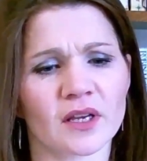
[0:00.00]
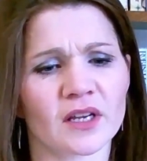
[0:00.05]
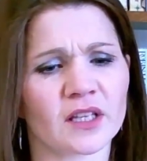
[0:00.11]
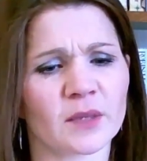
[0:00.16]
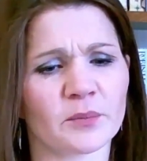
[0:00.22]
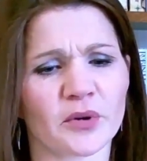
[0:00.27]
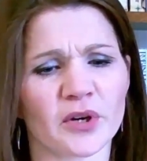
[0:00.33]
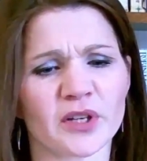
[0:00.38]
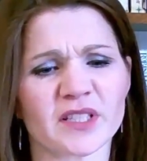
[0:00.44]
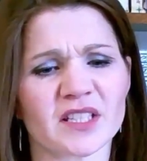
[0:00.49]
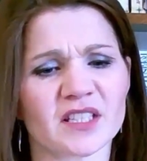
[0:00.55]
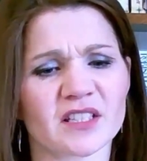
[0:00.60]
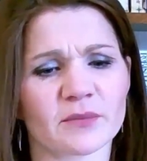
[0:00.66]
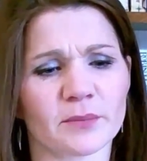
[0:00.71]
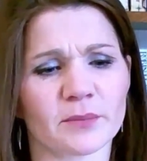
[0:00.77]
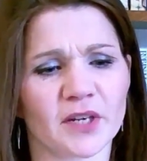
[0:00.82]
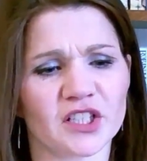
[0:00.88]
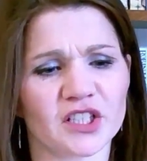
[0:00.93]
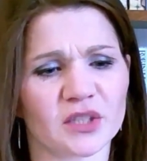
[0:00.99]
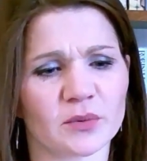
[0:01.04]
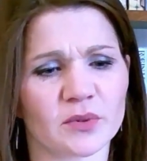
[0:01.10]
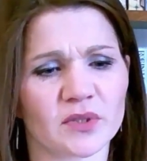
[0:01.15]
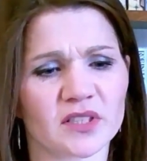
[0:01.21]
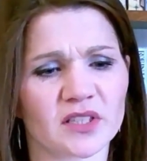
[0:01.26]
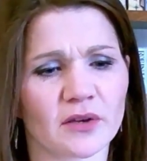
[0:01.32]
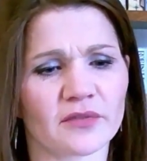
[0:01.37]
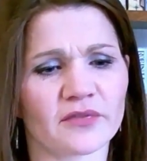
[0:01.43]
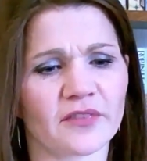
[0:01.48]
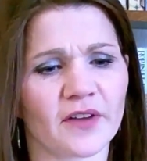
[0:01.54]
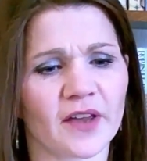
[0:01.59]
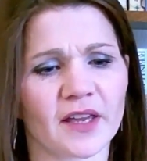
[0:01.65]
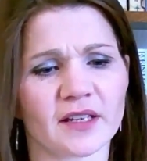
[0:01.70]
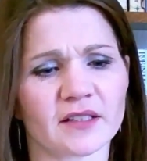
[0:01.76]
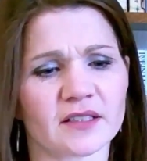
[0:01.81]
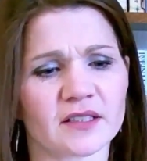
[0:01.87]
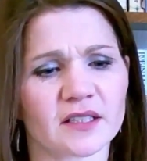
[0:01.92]
the presence of magic was so
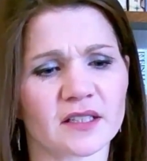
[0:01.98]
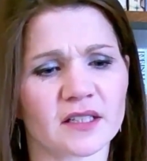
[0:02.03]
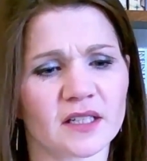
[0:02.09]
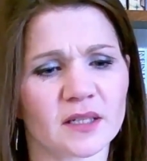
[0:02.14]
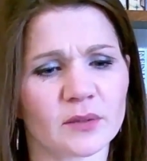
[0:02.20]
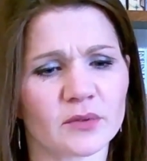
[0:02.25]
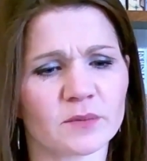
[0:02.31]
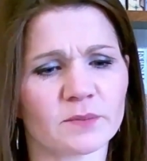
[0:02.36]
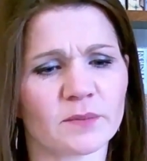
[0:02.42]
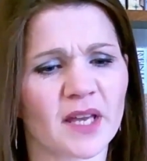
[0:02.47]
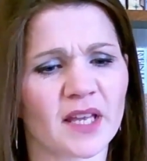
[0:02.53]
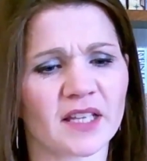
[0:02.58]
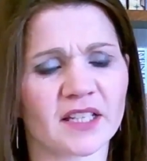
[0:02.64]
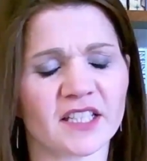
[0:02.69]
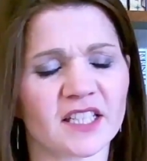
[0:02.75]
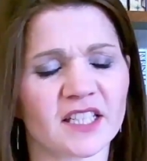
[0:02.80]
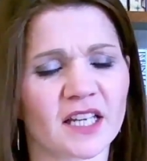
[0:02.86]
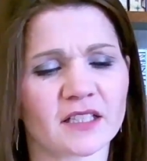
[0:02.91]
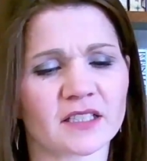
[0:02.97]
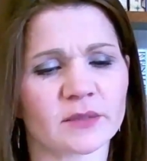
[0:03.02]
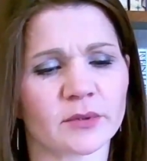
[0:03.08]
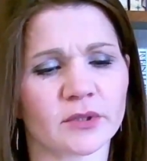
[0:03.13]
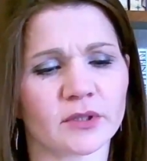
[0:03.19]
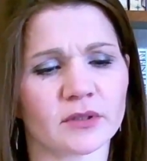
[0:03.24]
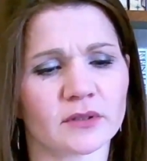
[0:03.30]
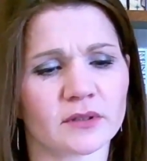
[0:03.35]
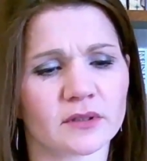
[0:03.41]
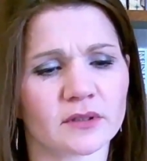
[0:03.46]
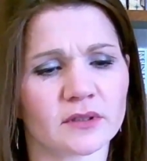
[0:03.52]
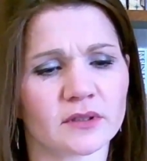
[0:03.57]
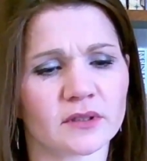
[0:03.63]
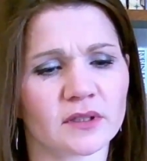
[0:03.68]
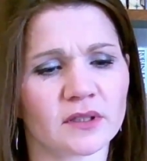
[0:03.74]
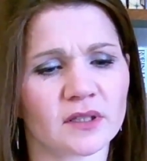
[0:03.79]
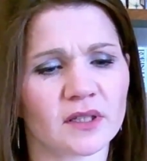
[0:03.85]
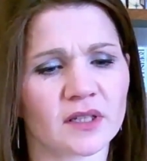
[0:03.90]
faint it was barely detectable.
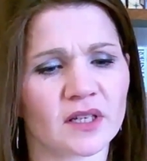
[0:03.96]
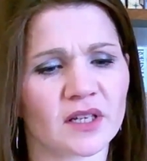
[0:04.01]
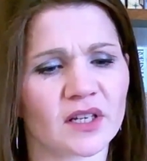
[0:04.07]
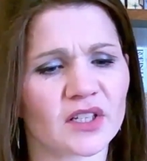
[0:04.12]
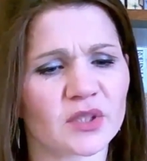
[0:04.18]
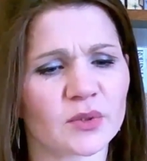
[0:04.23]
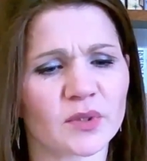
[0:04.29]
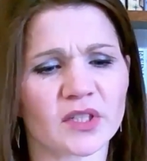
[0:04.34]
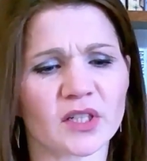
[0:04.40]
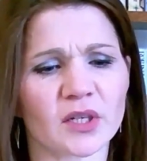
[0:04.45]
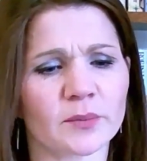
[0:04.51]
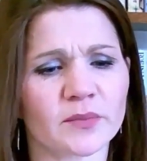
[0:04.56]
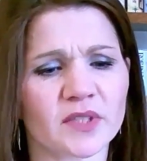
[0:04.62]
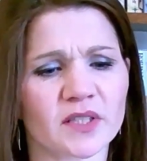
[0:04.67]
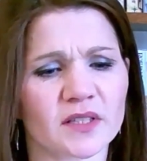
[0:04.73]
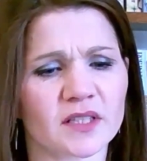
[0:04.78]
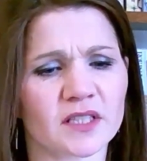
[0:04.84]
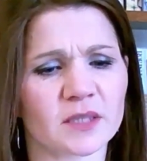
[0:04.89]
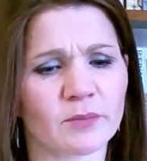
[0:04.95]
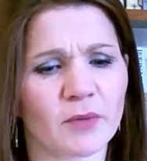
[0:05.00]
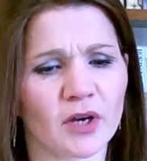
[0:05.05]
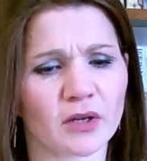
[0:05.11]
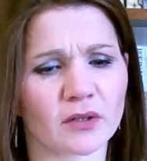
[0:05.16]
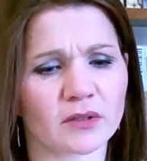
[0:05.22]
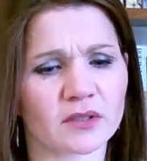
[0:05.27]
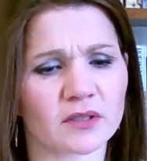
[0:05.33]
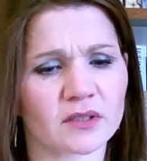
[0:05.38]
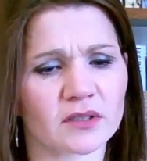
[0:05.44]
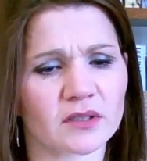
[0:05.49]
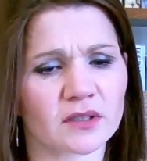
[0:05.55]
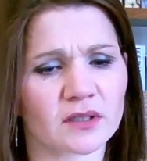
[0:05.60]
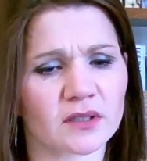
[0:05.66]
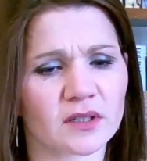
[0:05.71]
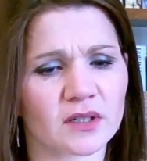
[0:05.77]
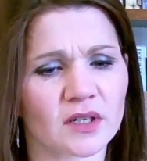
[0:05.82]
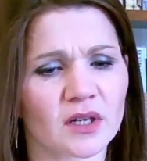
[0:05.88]
So he'd come to this spot,
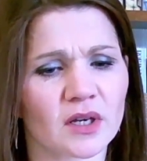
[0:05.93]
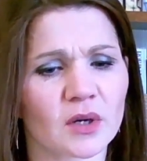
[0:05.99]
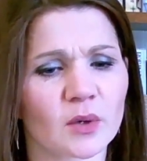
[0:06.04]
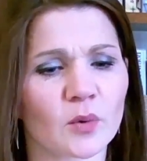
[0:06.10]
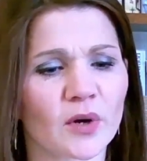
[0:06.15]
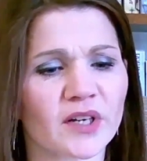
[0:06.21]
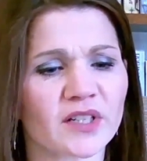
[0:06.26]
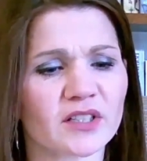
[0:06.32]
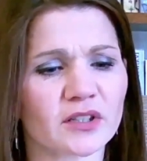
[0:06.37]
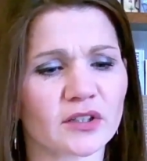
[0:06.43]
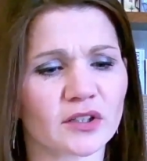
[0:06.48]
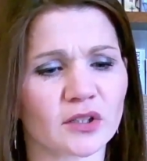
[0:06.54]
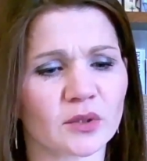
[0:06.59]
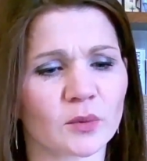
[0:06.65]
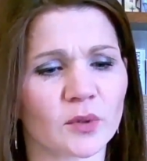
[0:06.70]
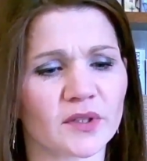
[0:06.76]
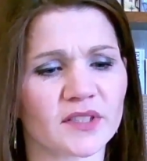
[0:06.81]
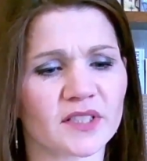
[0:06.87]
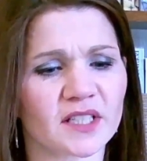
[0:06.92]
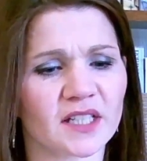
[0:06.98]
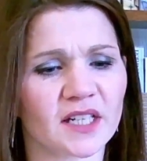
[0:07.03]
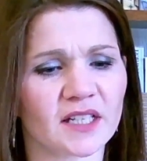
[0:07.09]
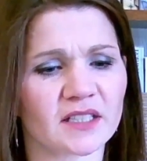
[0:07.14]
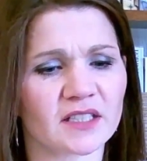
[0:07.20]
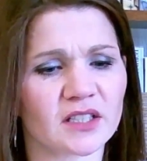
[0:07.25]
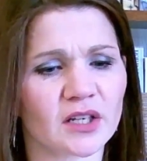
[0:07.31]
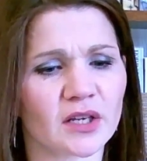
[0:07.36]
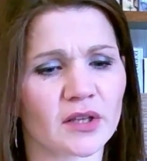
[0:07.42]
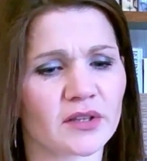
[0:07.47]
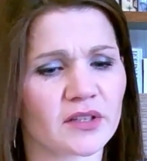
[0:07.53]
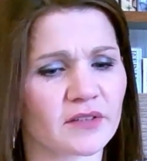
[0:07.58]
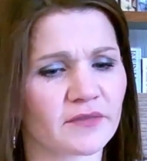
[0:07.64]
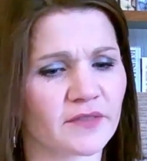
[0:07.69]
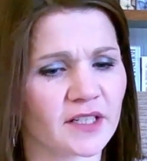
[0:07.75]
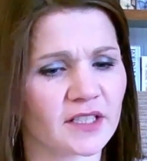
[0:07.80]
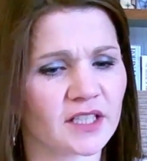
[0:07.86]
where a tunnel once connected Earth
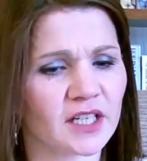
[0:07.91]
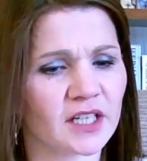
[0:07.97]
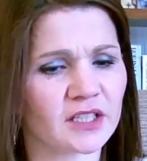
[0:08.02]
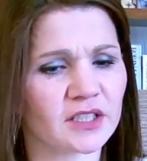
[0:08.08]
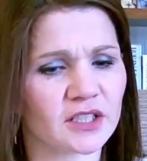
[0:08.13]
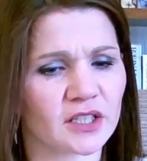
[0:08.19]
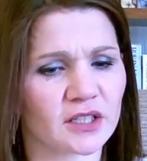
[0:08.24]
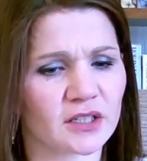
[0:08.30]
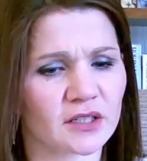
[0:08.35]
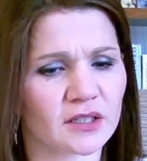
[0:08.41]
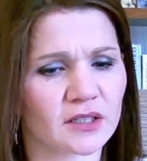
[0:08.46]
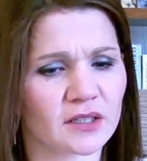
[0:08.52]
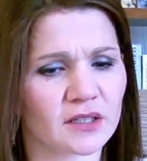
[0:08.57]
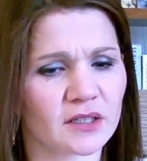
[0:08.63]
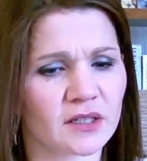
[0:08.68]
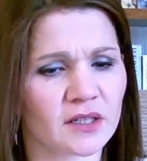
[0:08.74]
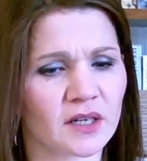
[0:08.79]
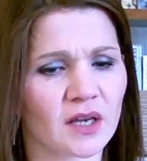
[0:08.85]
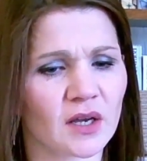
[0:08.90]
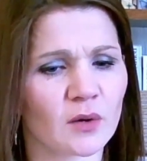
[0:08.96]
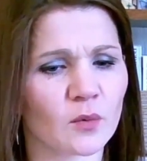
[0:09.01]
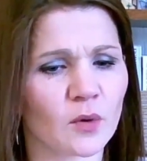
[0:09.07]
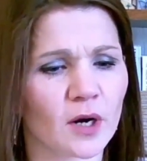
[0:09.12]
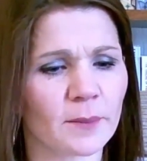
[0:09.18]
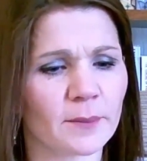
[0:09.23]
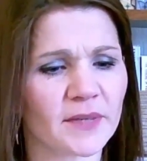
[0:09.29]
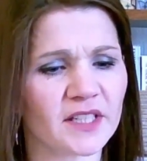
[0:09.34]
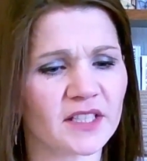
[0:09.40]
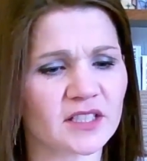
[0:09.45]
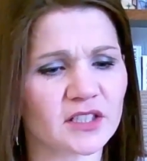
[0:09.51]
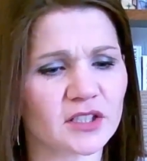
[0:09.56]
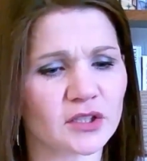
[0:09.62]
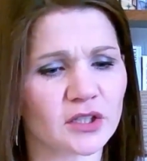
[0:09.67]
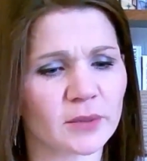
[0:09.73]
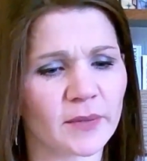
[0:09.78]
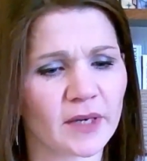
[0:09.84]
to Fantasia, where a
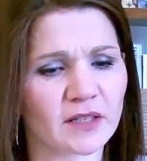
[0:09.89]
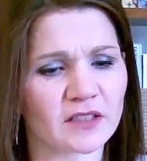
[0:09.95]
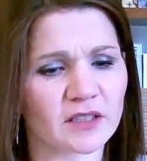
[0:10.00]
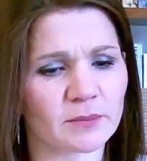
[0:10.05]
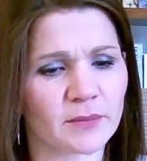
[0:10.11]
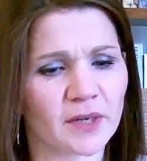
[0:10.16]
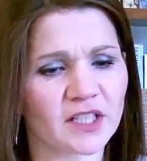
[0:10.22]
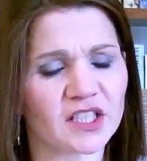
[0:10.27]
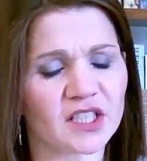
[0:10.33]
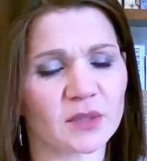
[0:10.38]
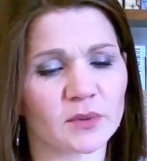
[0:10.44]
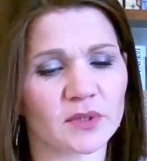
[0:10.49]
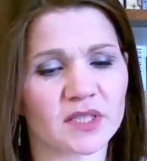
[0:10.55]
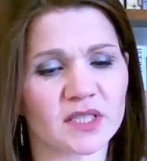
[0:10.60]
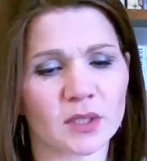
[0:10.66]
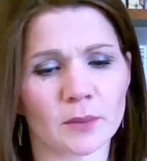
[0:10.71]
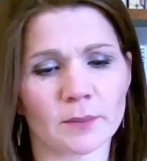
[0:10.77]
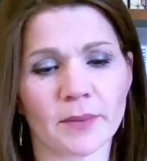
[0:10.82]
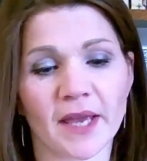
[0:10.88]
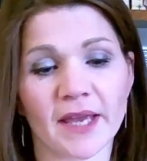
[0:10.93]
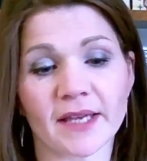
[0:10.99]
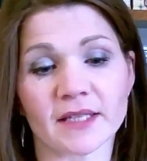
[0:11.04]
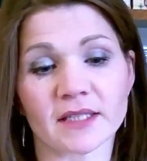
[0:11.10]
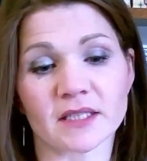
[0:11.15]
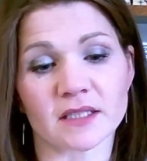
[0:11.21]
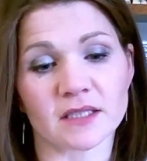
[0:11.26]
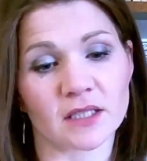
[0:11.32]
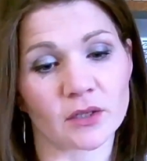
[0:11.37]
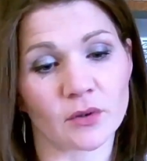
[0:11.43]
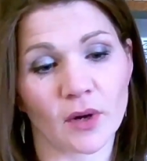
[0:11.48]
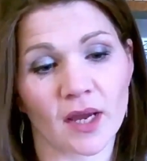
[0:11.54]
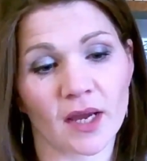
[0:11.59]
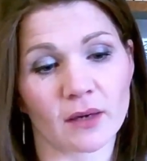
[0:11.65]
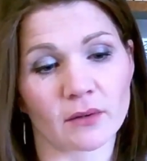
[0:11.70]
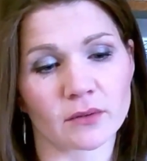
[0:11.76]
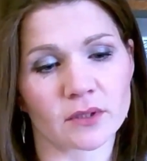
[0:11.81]
minuscule amount of magic was still baked into the
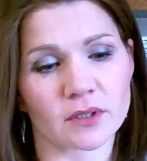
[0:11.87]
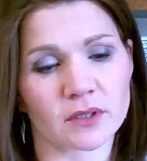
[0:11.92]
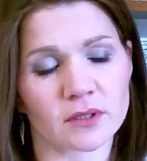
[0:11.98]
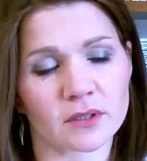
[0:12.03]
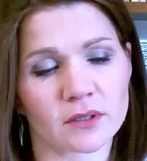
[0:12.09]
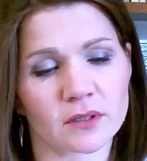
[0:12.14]
ground.